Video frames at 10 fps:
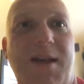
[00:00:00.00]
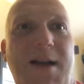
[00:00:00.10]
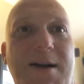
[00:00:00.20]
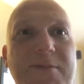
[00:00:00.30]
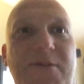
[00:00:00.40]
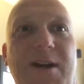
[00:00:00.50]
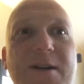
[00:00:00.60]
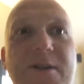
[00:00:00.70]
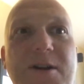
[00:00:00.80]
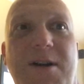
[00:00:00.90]
I'm
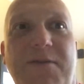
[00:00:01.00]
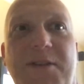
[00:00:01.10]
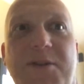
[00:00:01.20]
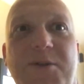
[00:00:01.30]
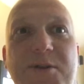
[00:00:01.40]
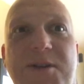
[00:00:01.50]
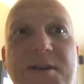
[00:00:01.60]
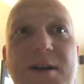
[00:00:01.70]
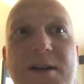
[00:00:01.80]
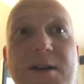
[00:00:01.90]
firing off those
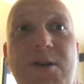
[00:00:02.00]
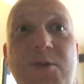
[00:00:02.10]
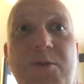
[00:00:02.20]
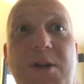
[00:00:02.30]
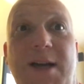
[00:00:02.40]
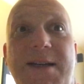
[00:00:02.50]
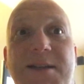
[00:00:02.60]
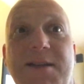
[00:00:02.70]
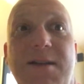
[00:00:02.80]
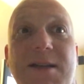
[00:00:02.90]
U
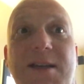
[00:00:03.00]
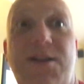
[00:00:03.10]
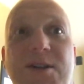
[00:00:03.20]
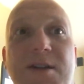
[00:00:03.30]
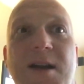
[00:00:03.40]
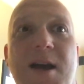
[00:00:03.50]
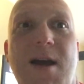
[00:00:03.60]
lights in the kitchen.